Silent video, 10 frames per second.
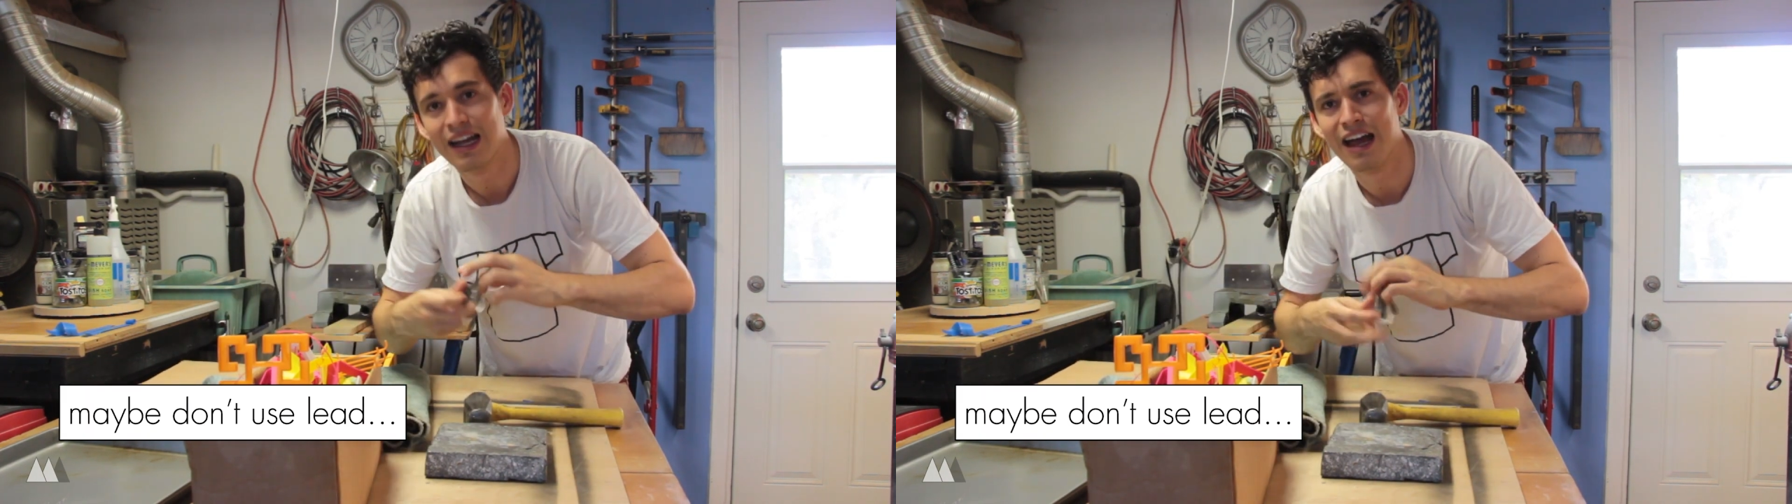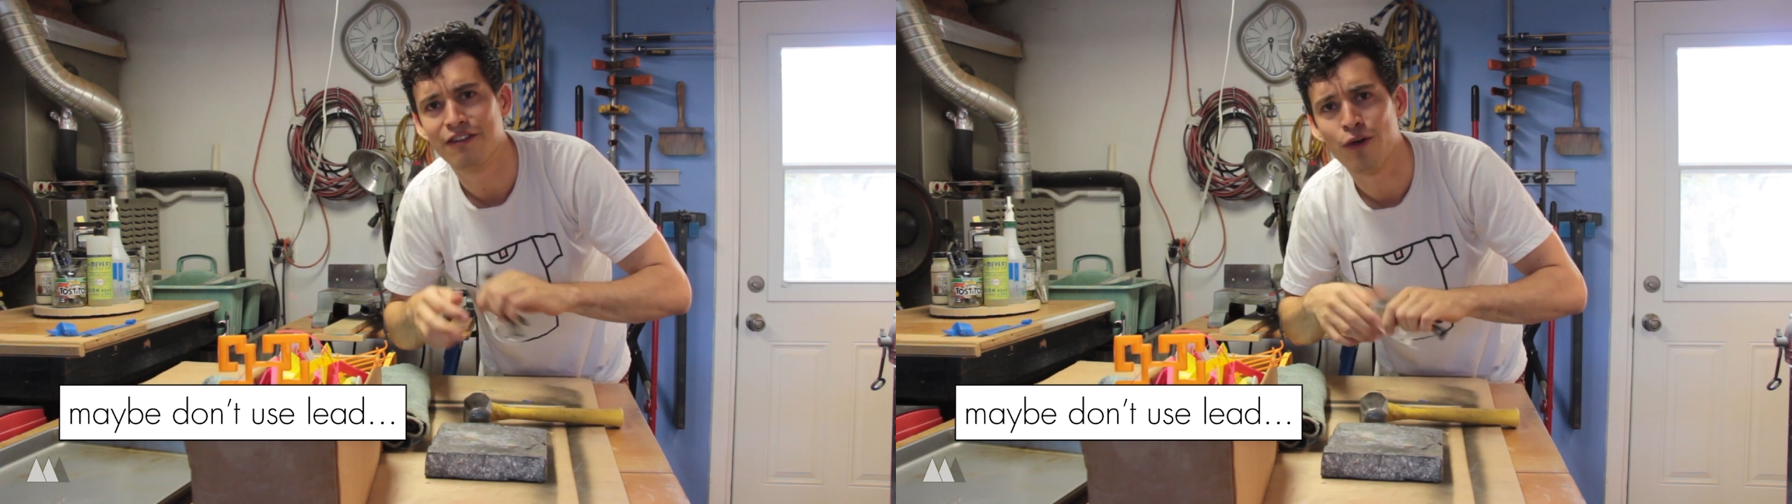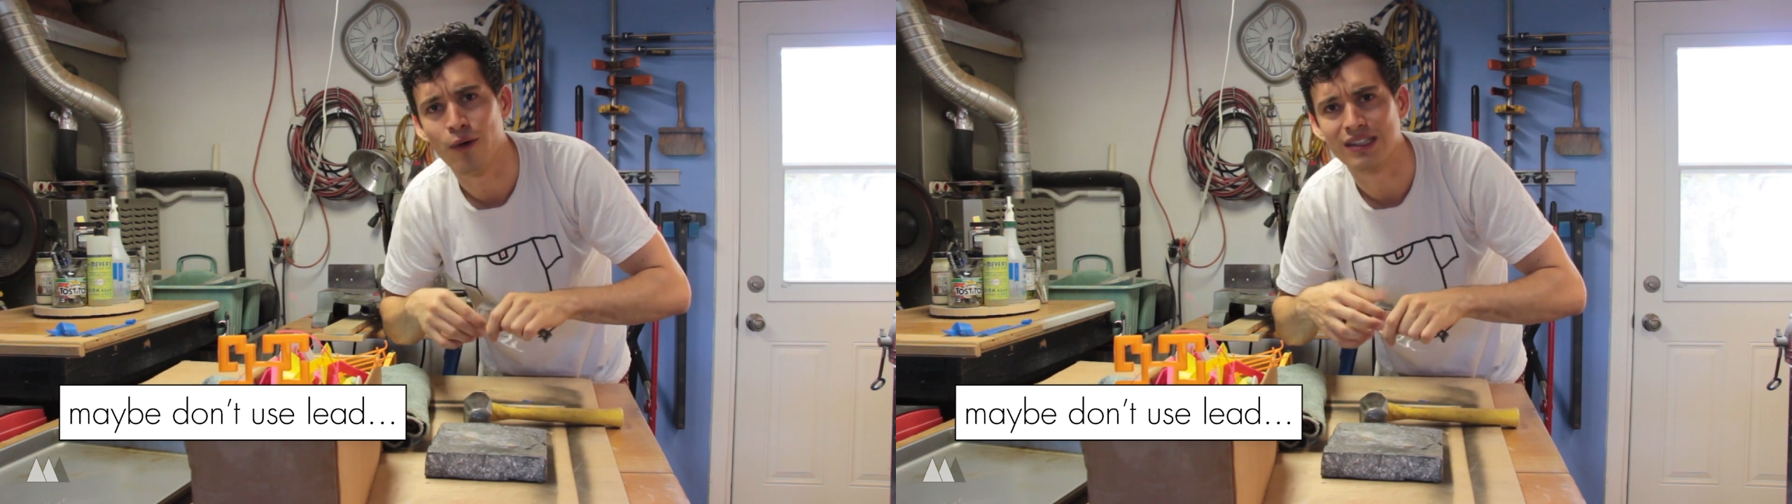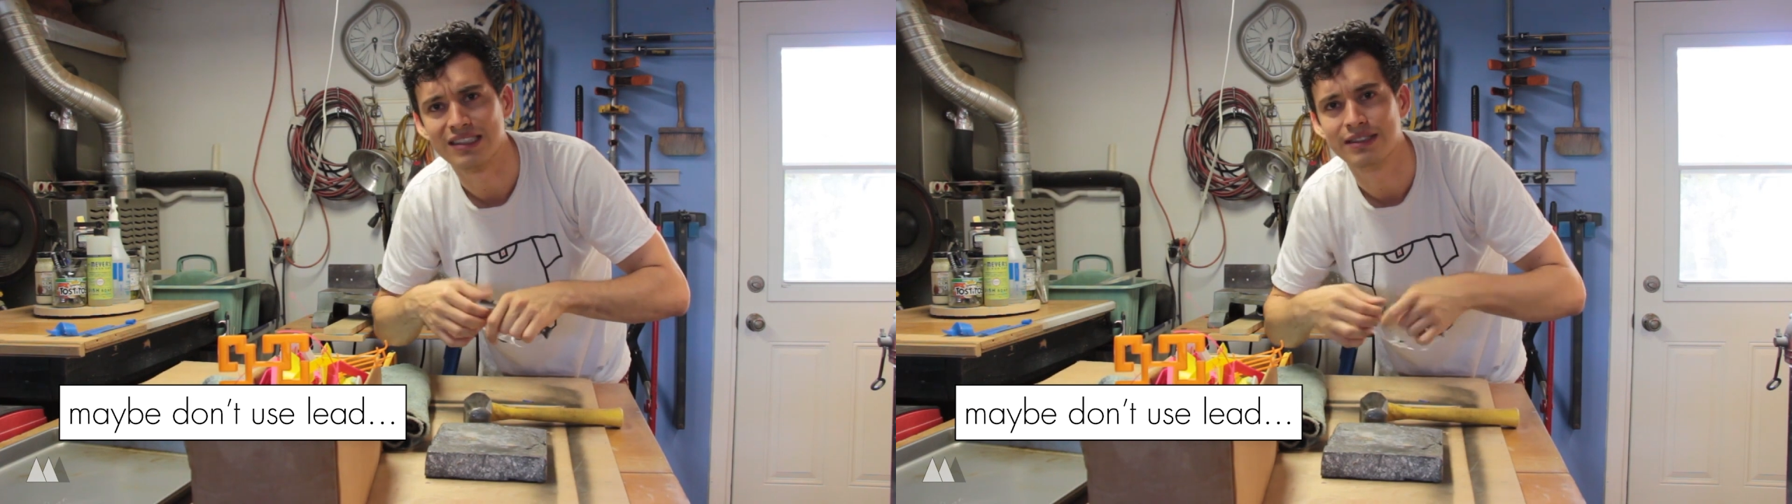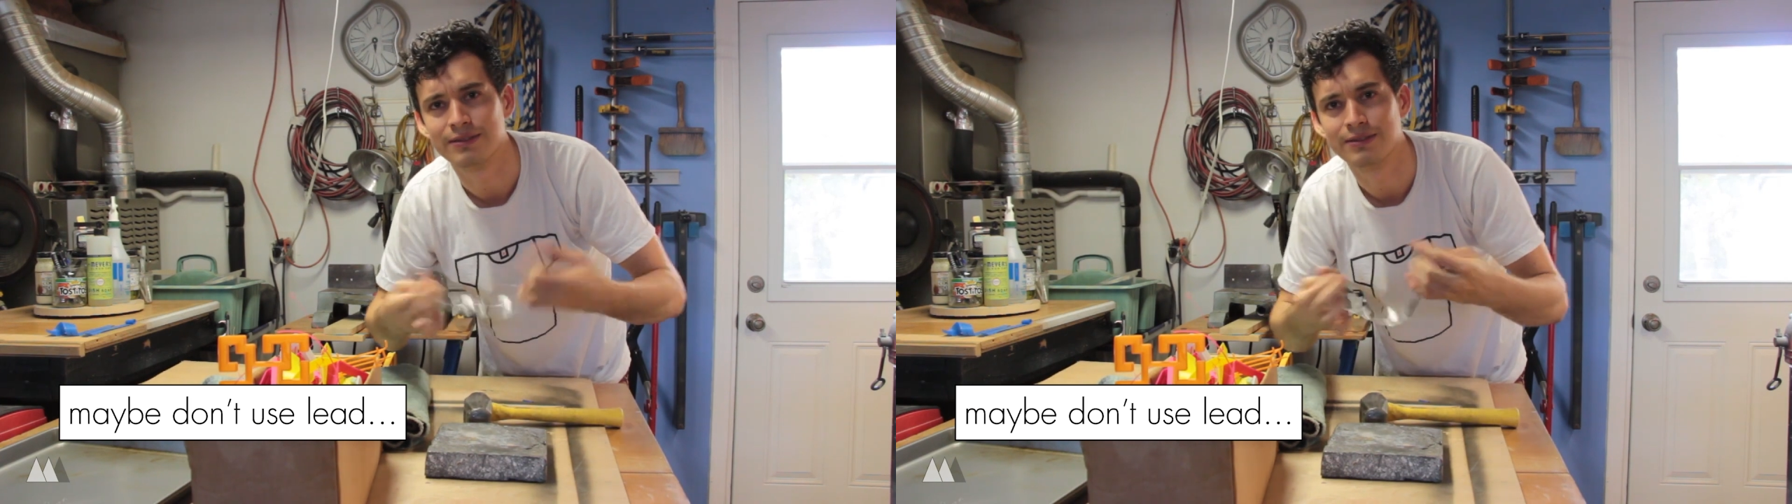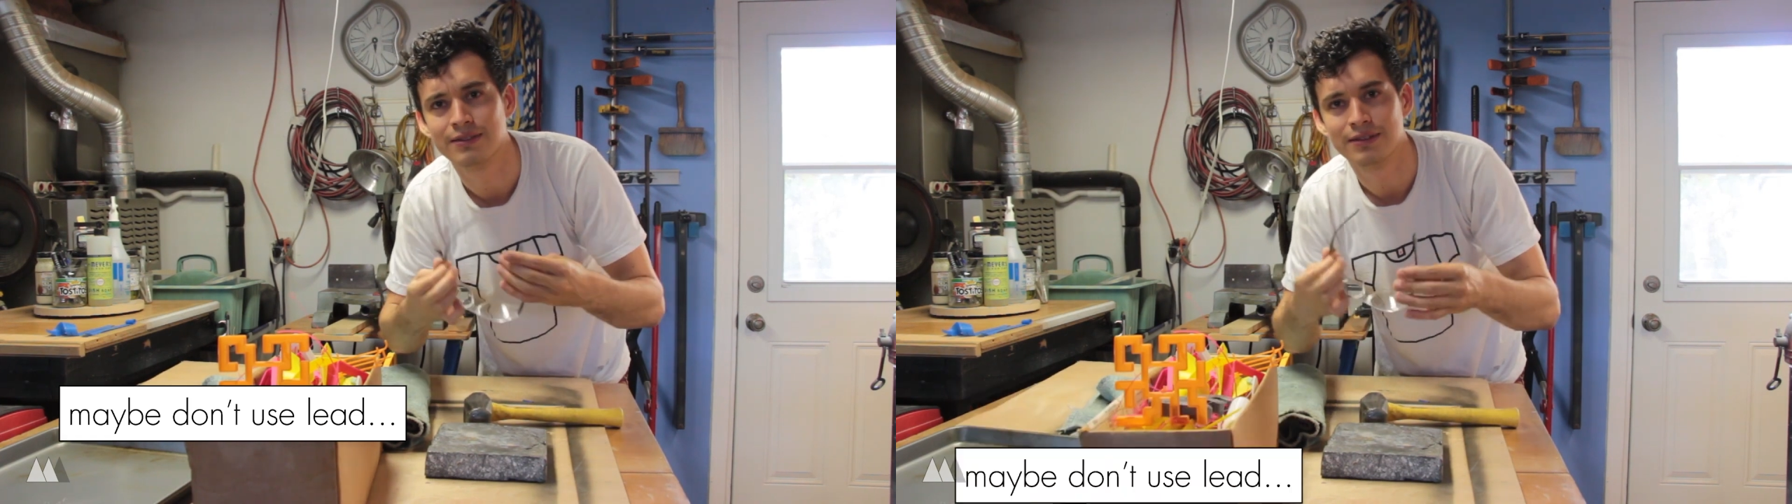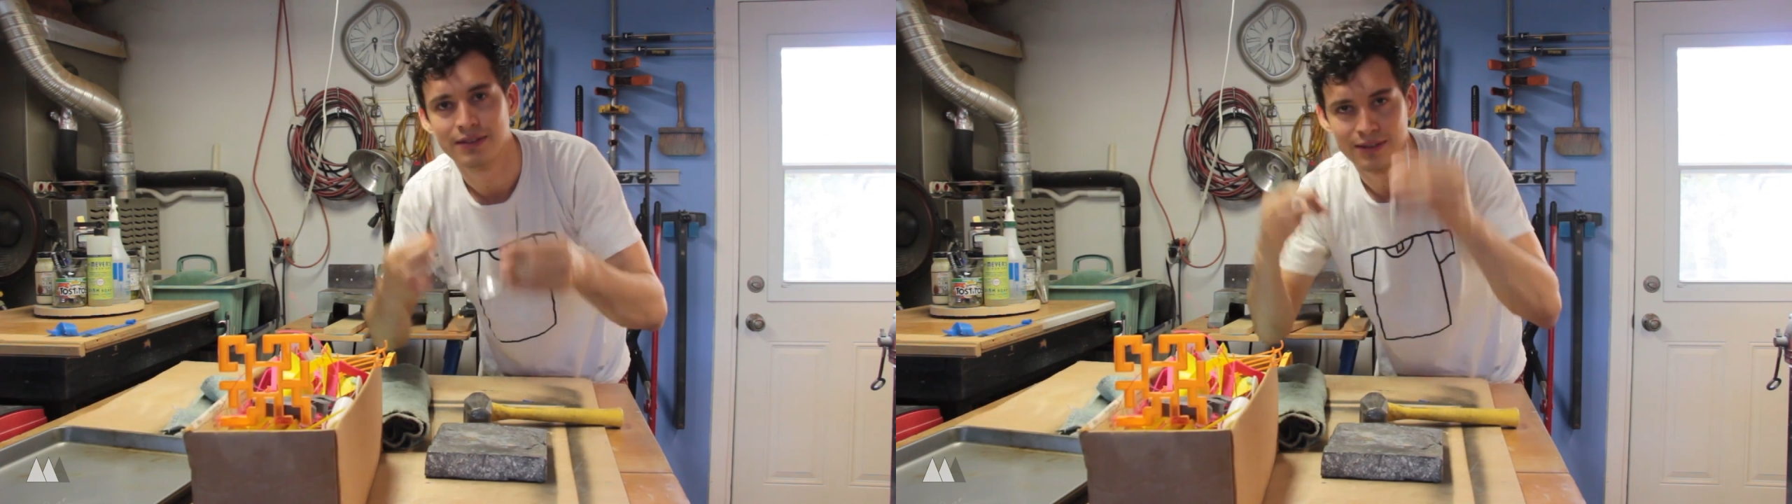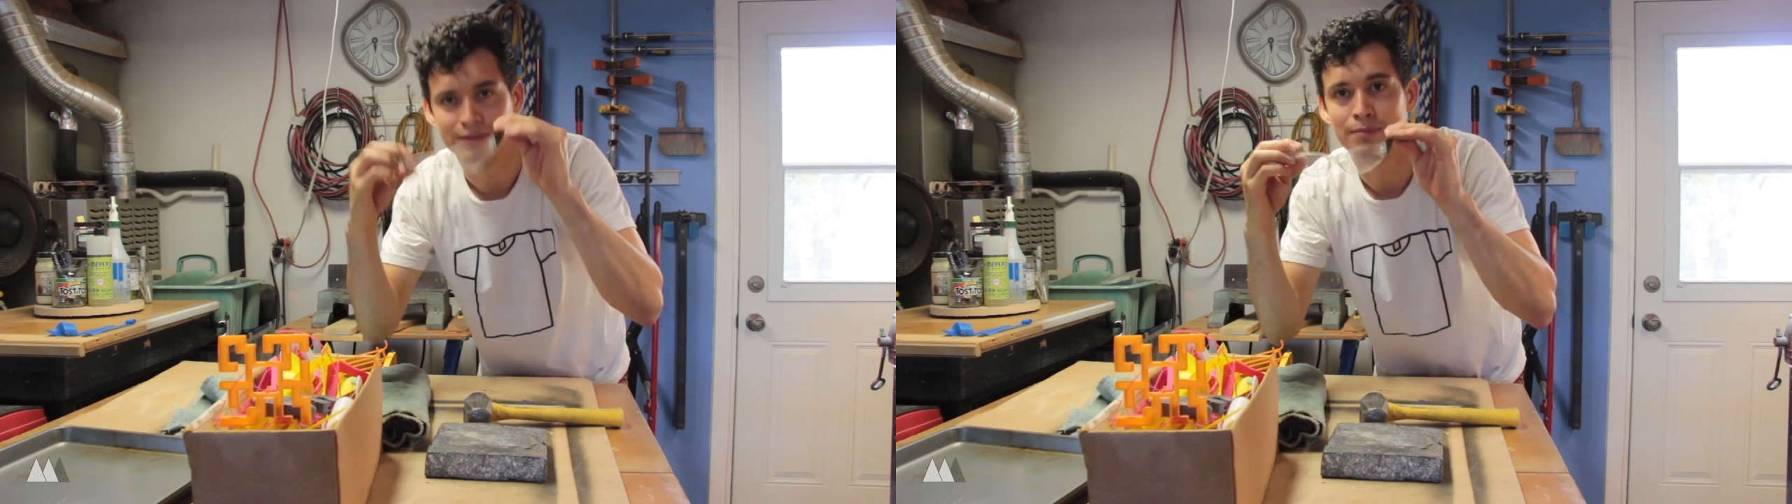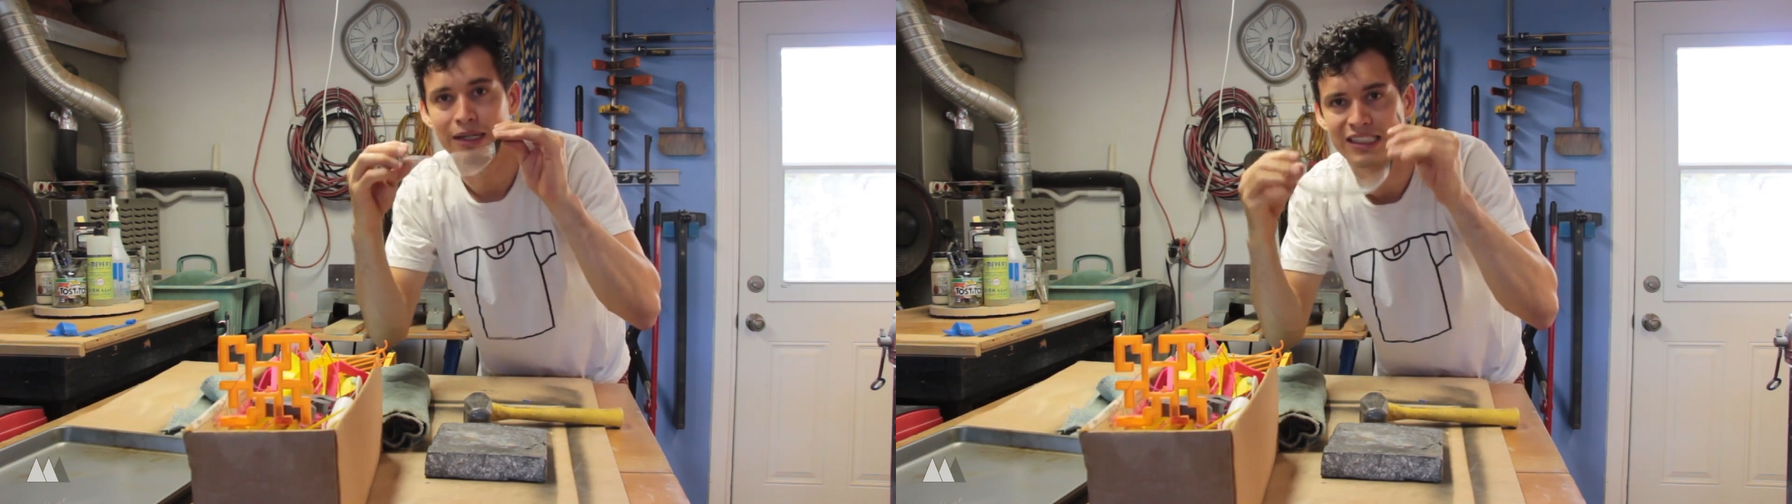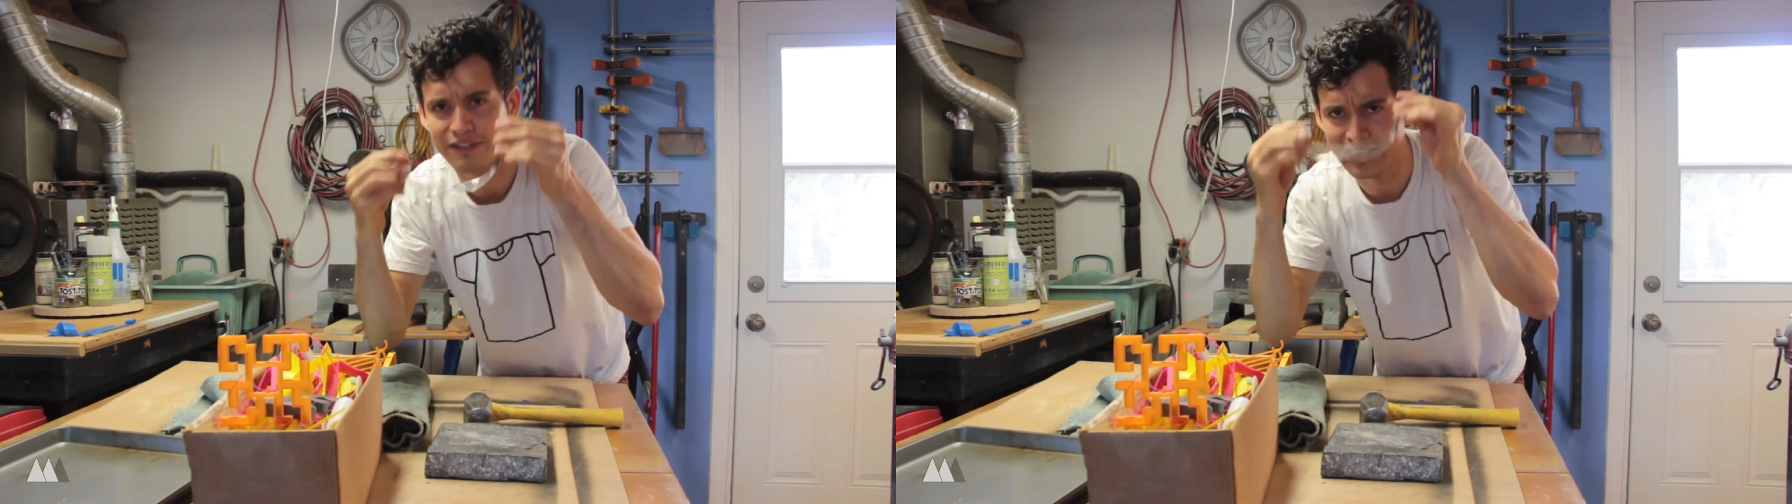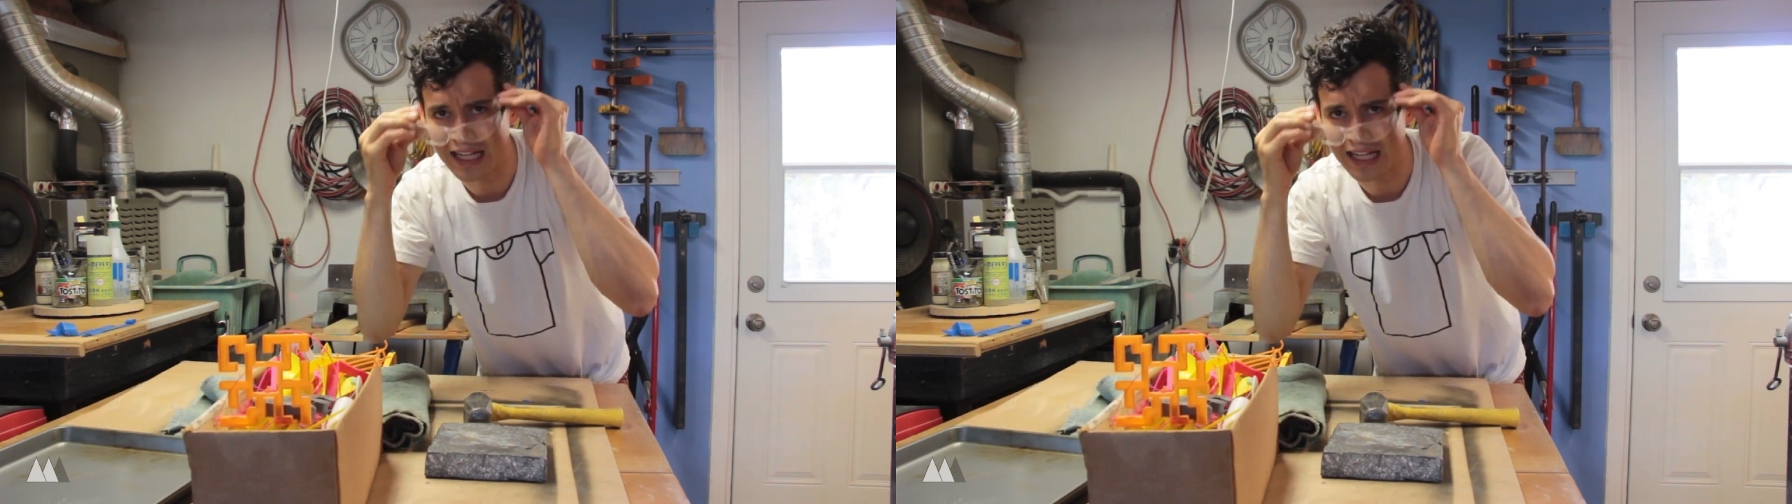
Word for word: and of course, my safety